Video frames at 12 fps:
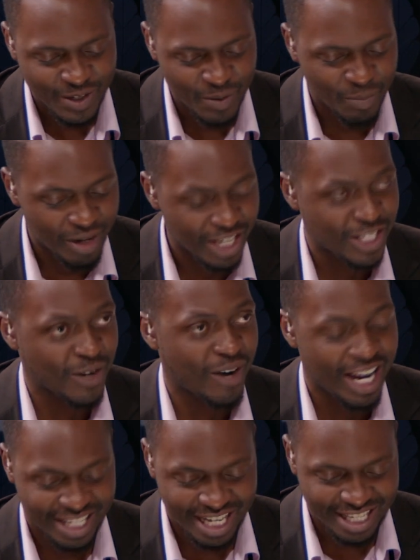to
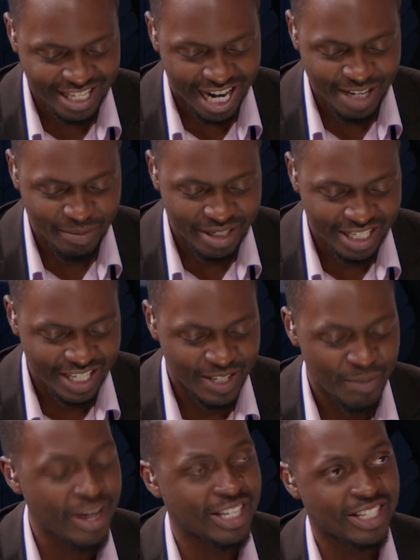plagiarize an assignment is a
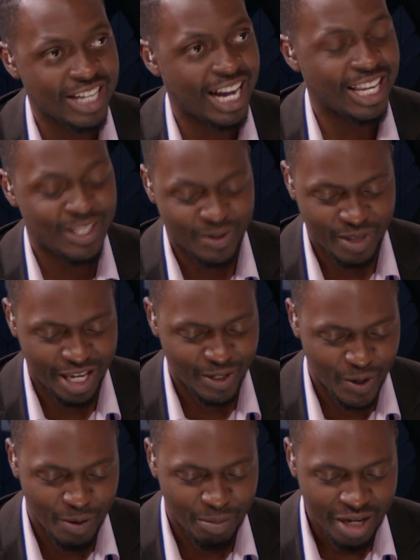major challenge to their
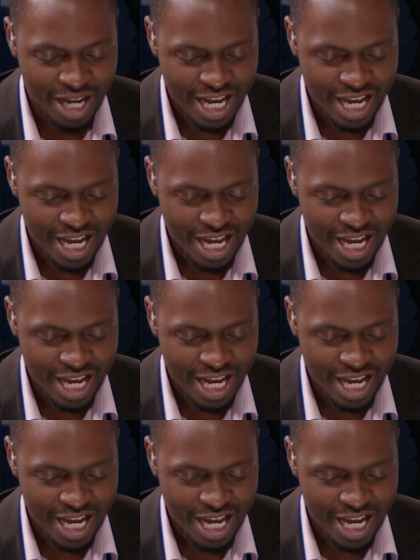job.